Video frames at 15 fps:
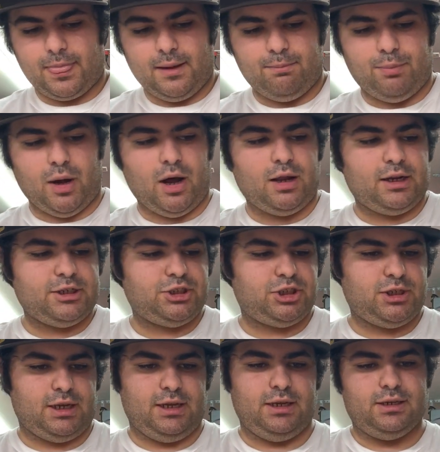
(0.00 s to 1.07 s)

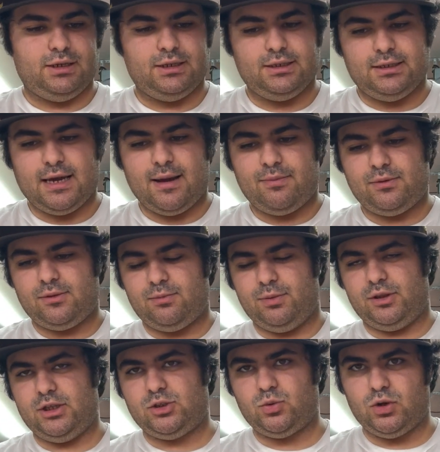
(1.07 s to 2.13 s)
polished and in-depth,
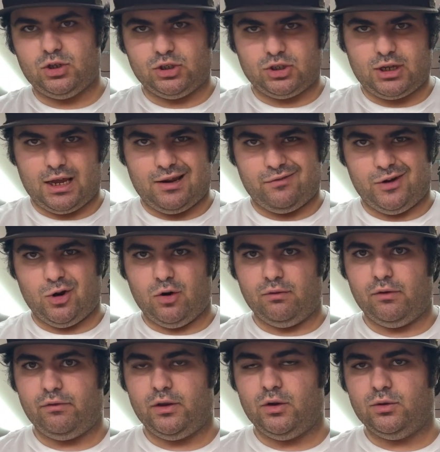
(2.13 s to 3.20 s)
but this one is just kind of an
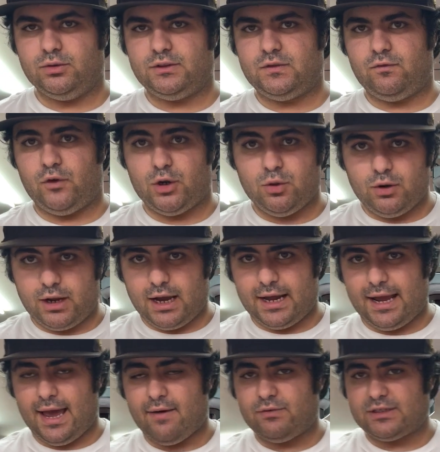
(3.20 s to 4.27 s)
overview for you to kind
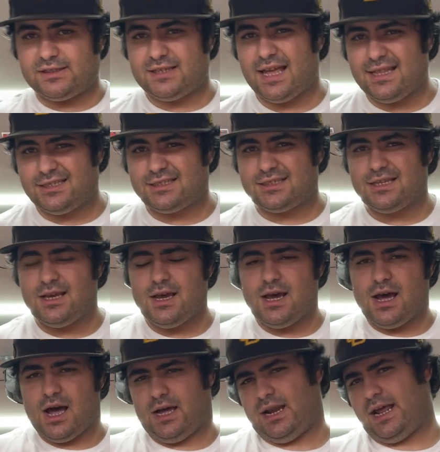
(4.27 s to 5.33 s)
of have a sense,
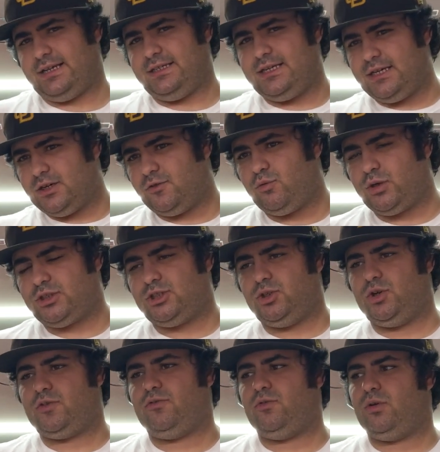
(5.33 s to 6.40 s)
an idea of what to
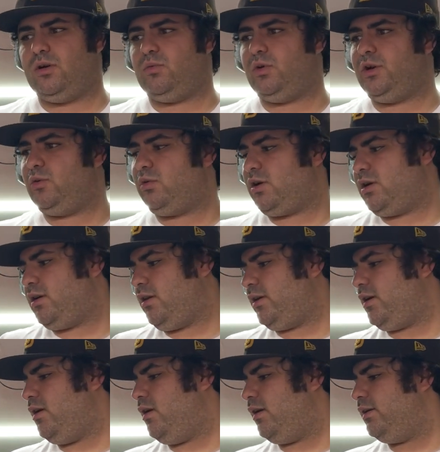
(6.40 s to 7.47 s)
look for when you're working on the
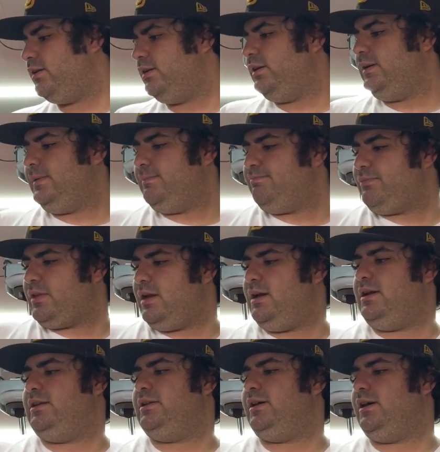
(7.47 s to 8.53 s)
car.
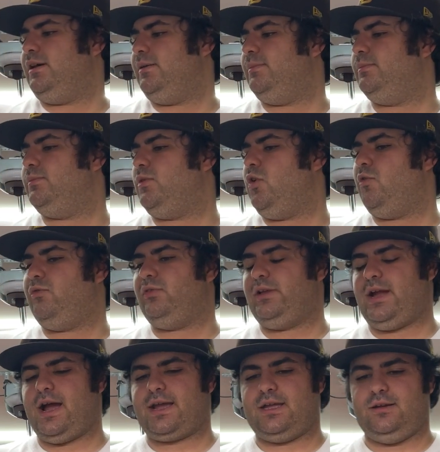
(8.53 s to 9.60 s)
And
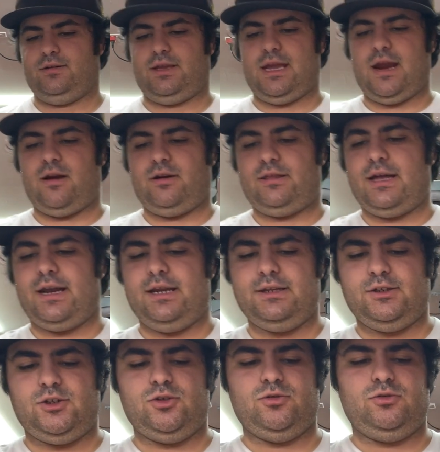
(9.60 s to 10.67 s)
hopefully I can carry that
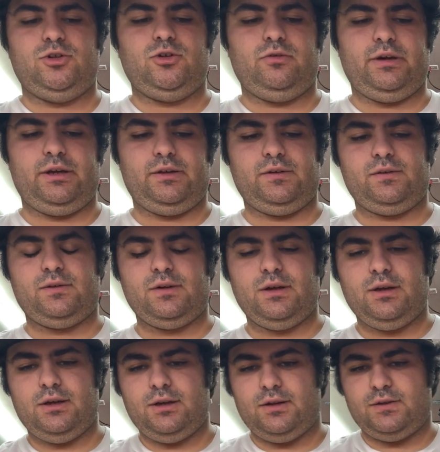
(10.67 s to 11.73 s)
into doing
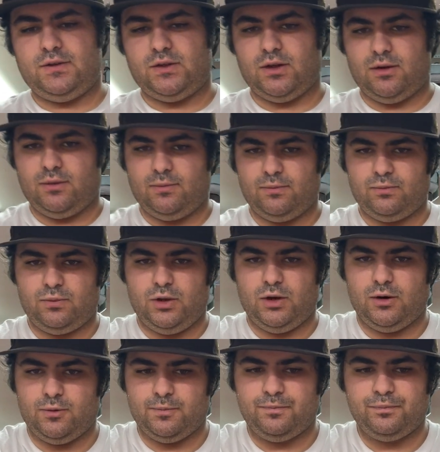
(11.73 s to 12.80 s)
some, you
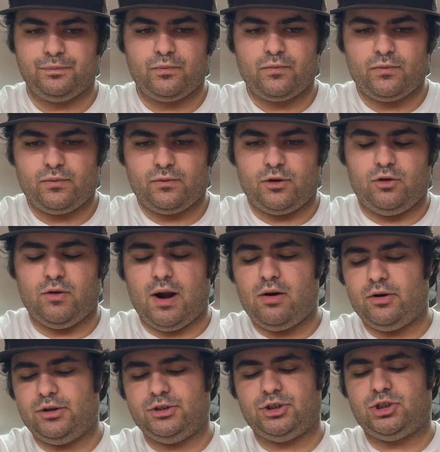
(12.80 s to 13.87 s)
know,
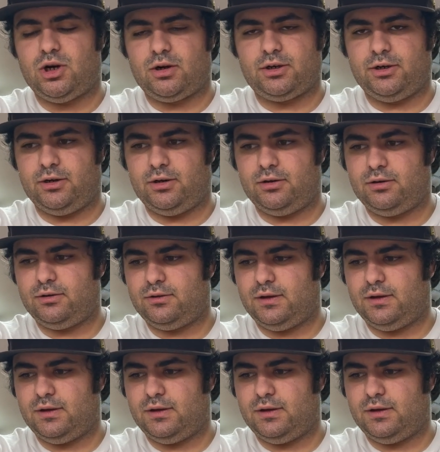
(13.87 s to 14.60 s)
ground instructor